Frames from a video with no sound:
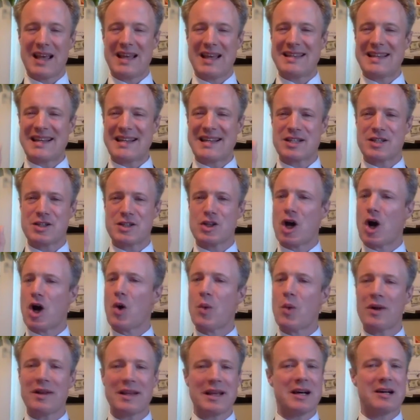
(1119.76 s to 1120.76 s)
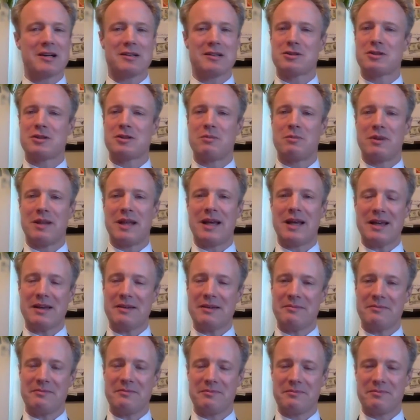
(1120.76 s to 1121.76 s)
There's no one else to
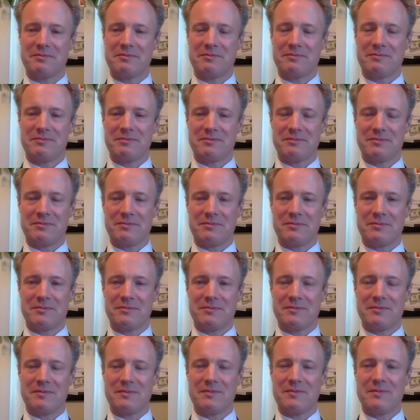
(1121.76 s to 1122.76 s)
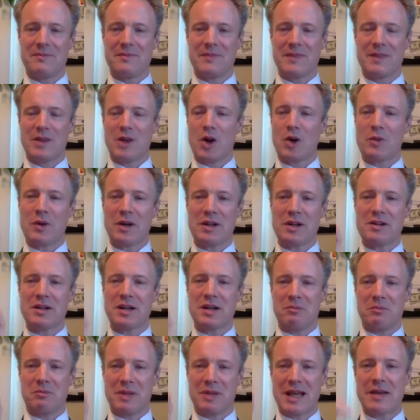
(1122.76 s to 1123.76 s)
blame. The only one you
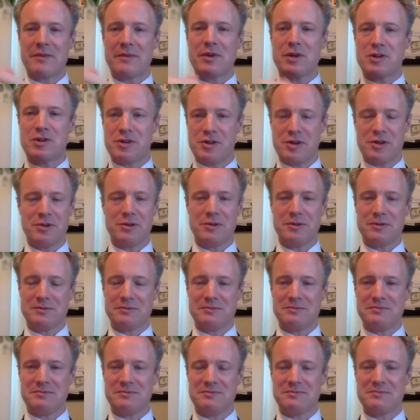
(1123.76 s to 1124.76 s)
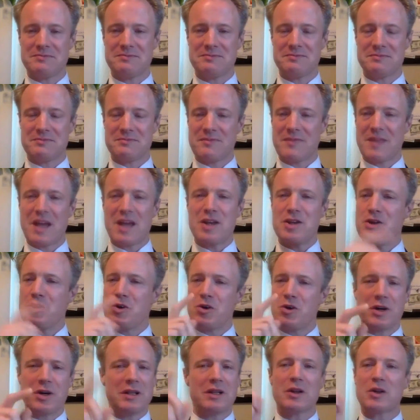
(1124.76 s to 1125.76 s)
can blame is you. You
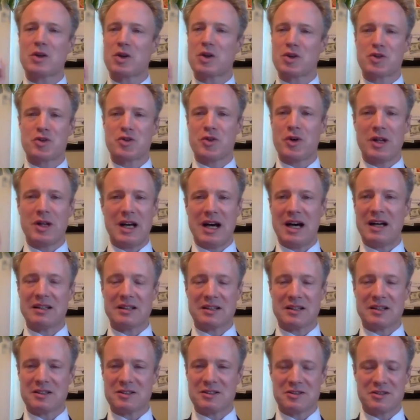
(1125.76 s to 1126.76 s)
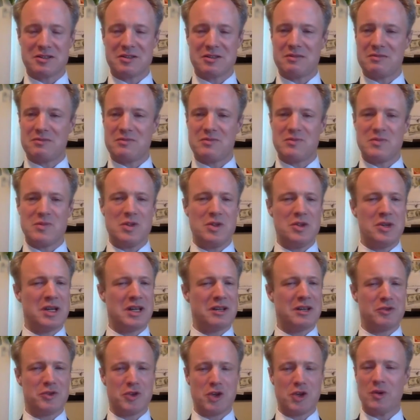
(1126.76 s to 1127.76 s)
cannot control others. You
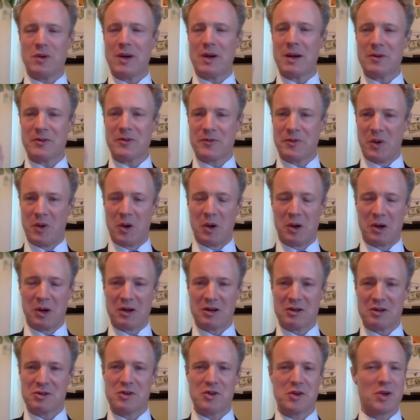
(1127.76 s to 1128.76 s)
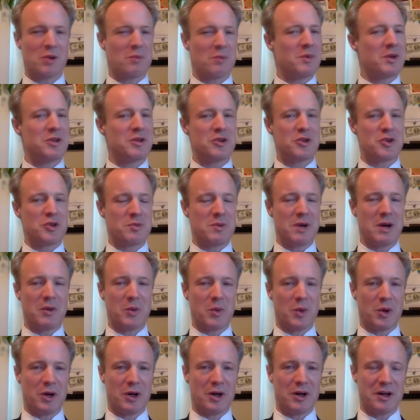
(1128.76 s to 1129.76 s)
can do by force. You can be used by
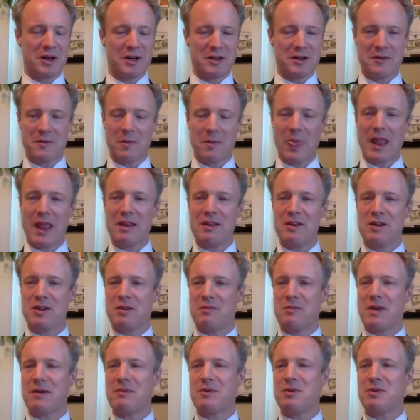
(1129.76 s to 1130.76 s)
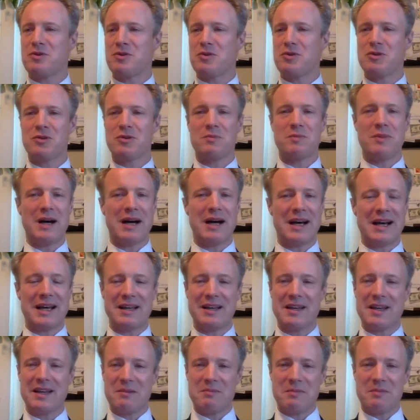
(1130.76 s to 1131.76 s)
words. You can maybe do it
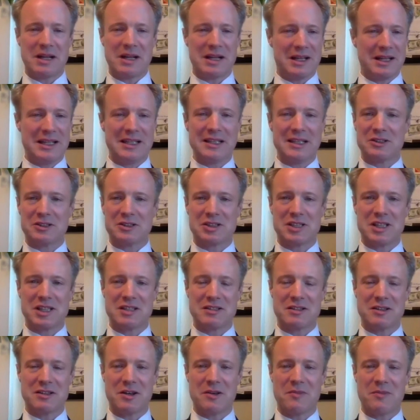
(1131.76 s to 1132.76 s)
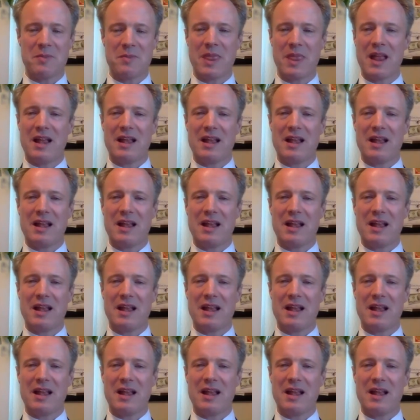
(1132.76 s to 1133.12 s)
by the legal system.